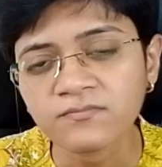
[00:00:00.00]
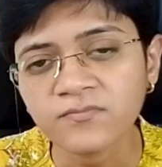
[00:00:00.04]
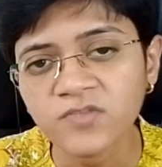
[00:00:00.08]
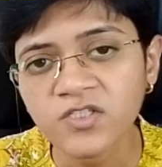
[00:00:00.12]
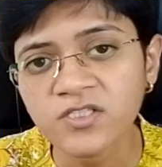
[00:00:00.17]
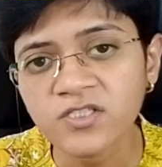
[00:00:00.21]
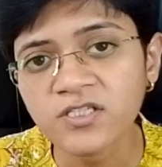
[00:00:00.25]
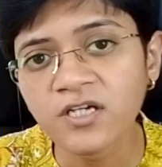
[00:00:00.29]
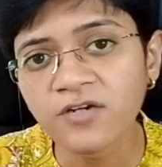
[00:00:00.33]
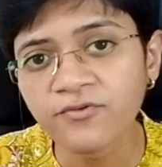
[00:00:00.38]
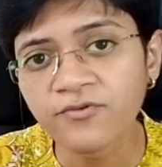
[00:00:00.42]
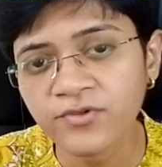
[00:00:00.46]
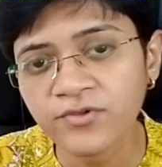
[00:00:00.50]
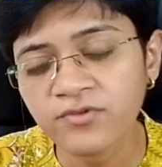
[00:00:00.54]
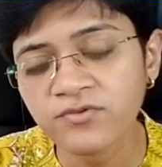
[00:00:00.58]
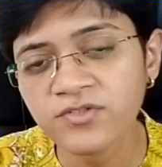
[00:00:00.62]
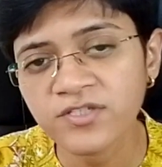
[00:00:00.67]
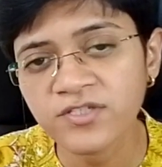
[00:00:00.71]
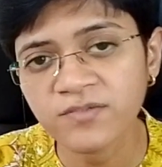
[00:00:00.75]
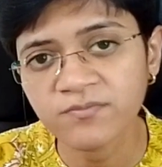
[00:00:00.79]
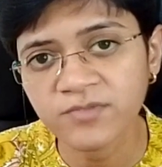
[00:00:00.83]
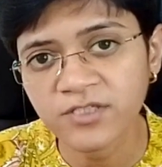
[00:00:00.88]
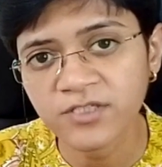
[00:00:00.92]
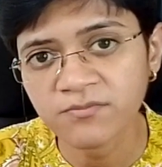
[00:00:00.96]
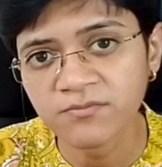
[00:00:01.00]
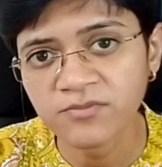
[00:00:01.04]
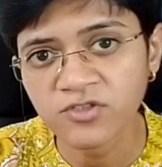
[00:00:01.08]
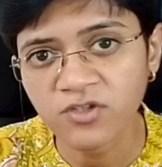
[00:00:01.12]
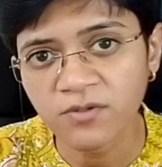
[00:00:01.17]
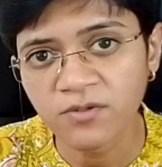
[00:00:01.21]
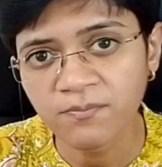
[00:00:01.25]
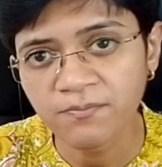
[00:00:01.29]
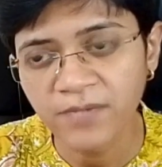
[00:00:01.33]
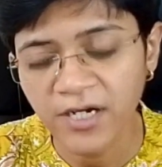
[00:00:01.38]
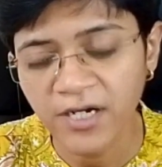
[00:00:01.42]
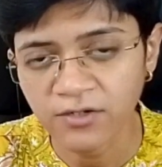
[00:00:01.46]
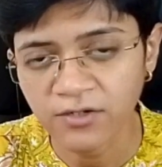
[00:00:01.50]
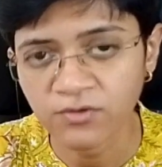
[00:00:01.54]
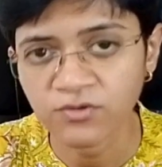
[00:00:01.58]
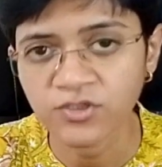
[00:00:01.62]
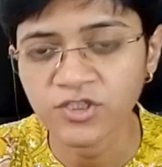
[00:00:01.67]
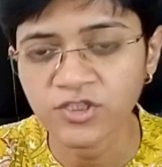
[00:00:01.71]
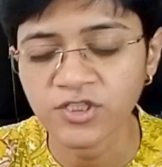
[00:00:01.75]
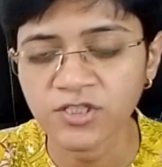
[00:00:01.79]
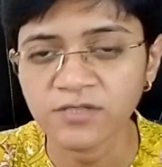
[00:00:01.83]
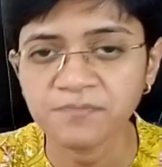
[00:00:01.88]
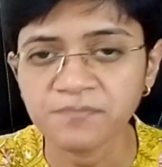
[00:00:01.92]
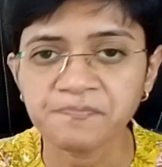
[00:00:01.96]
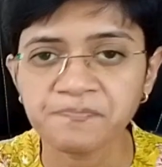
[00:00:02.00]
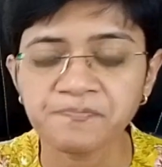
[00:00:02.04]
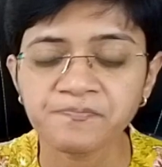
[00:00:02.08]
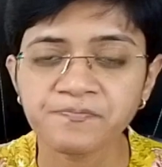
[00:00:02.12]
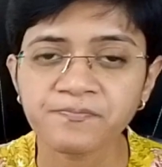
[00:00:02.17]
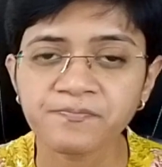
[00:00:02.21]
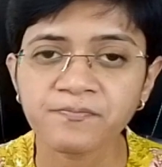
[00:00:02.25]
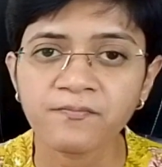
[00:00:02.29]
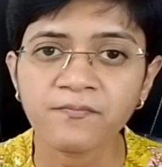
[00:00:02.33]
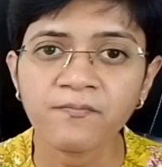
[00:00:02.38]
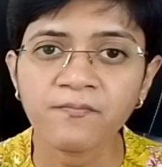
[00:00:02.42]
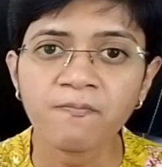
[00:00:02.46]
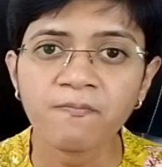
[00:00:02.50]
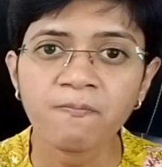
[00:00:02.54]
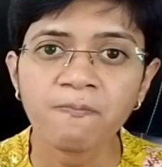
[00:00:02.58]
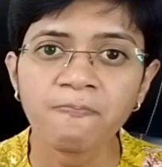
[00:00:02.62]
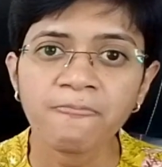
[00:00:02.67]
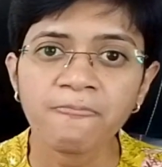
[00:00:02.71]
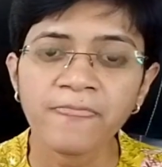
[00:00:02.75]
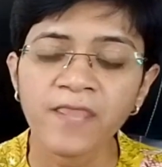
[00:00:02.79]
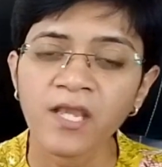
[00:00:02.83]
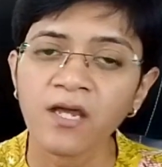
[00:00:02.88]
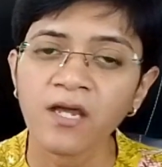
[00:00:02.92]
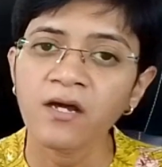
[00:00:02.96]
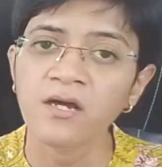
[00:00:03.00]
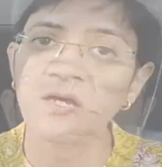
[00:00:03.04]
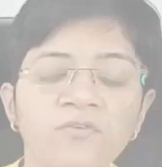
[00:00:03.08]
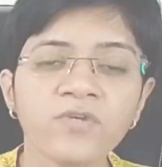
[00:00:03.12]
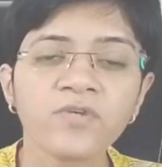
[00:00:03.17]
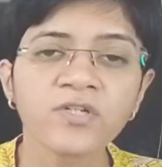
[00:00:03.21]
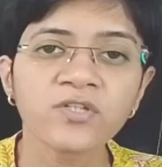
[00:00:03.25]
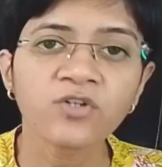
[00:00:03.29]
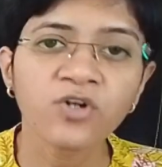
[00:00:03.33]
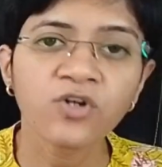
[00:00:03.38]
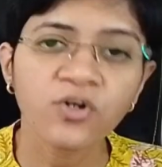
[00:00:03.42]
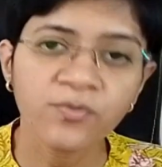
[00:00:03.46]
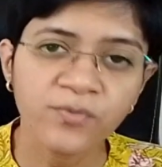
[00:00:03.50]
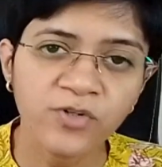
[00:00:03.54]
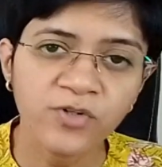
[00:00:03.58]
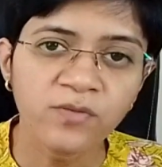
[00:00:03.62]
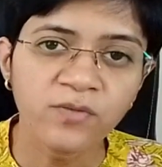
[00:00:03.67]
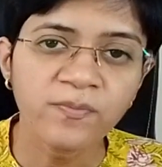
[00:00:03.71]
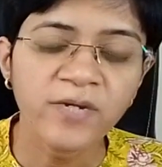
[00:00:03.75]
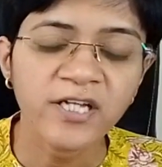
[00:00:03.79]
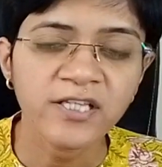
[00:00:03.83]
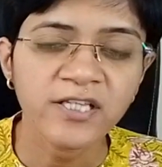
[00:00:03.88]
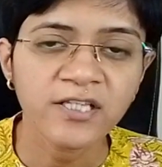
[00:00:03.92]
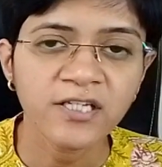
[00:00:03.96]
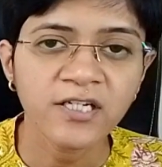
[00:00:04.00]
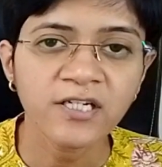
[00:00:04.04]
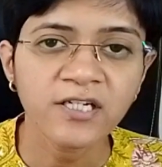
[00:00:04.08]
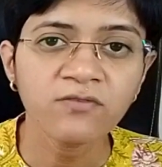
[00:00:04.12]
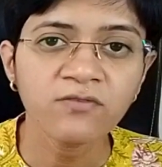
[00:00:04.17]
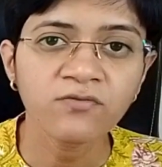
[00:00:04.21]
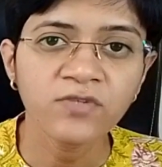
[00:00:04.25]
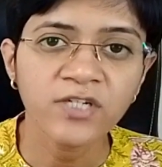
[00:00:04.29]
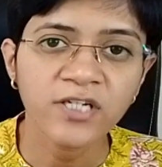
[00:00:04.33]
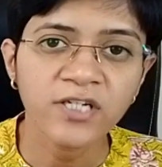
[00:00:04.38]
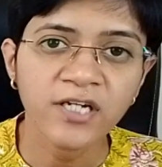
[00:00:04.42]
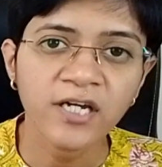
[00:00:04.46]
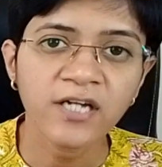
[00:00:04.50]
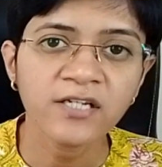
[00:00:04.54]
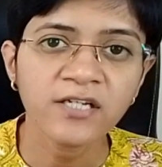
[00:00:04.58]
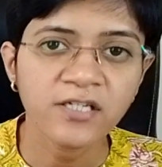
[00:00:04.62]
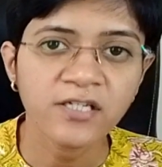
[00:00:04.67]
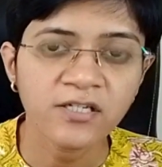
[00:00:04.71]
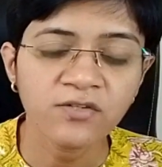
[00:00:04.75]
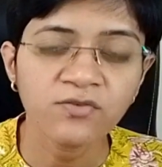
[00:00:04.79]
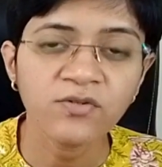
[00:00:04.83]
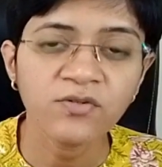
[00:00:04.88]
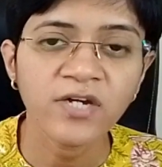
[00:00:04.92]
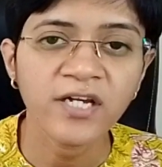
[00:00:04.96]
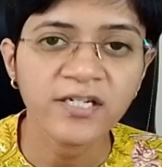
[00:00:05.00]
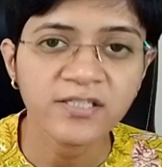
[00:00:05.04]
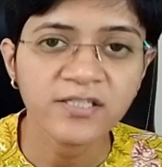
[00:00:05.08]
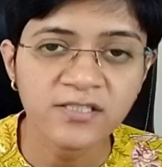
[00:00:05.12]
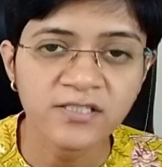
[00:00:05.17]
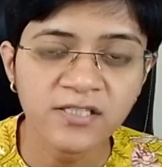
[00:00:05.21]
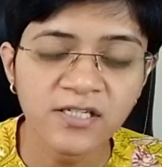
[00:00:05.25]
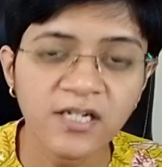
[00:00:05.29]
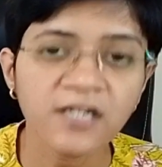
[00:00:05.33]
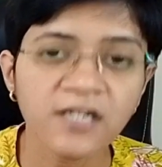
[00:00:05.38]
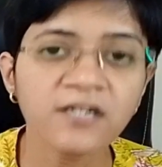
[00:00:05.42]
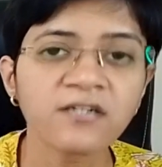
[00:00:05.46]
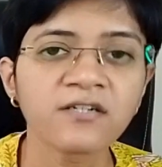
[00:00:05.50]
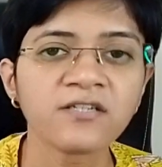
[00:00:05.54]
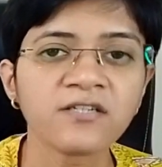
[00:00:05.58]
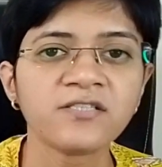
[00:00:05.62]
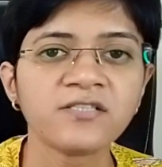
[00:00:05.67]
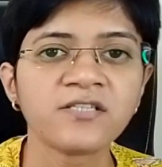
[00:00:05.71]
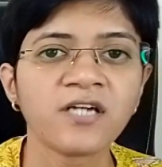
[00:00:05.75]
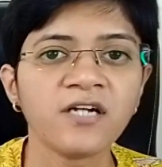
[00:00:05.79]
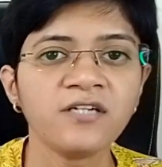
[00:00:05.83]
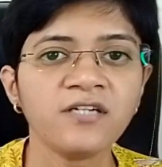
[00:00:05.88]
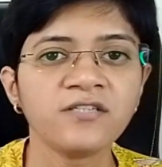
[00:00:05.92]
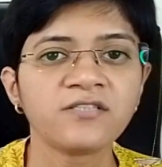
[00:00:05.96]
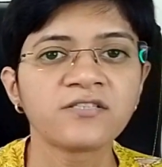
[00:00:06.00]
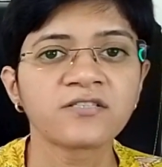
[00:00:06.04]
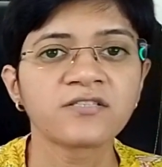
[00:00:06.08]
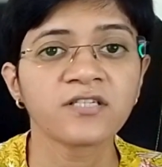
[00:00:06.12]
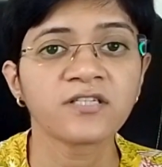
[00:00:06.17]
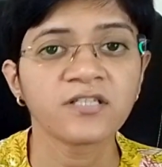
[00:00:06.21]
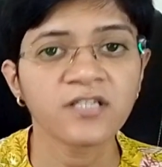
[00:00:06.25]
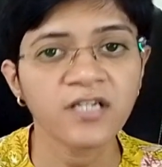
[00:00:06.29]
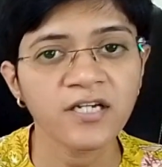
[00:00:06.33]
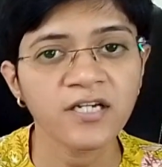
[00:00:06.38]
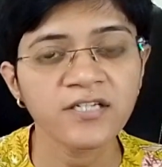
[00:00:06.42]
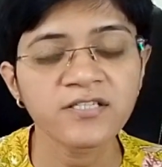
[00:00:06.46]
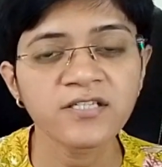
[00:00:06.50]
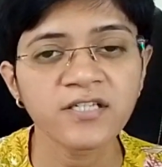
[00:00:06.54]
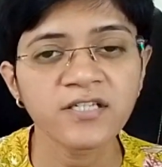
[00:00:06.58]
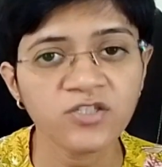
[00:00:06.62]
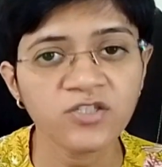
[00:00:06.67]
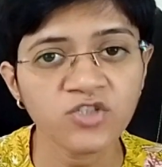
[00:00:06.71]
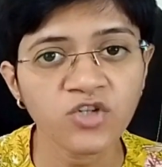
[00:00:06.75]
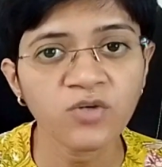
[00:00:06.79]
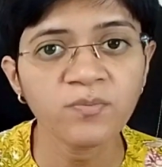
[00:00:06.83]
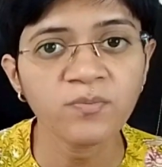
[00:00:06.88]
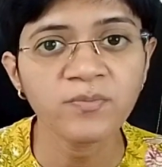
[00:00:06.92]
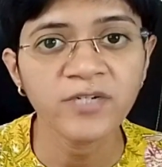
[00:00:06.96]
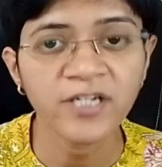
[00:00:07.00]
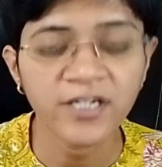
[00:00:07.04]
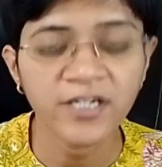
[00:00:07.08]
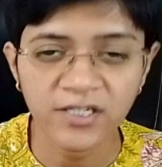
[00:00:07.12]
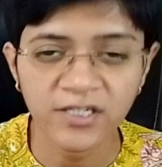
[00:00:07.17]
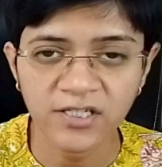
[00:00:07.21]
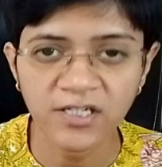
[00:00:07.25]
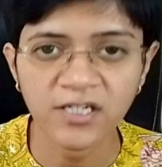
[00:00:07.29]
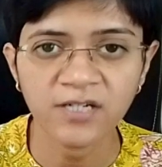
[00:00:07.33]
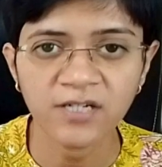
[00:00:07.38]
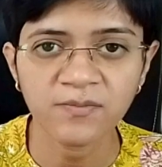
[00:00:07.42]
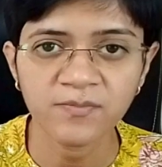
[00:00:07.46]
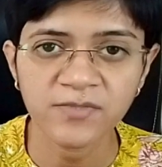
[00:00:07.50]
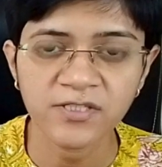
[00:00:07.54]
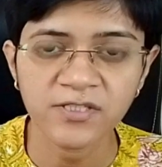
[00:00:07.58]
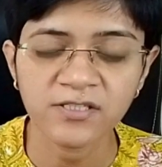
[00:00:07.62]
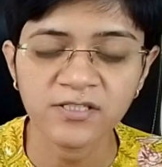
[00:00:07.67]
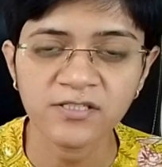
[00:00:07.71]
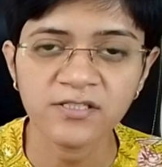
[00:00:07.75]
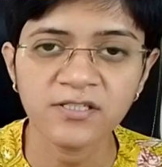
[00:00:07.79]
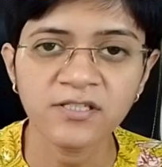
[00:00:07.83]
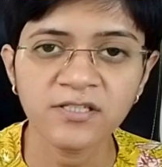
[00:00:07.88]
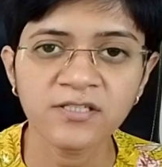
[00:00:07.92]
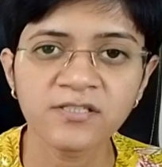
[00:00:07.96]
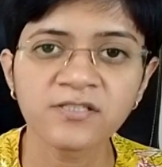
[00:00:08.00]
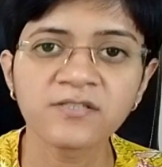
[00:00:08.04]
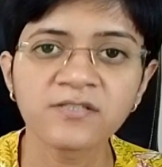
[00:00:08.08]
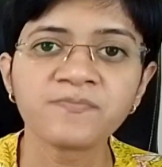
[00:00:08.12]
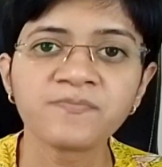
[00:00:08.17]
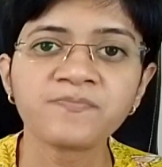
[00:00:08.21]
These are few symptoms of pyrogen. With homeopathy, we can give excellent results in cases of dental abscesses.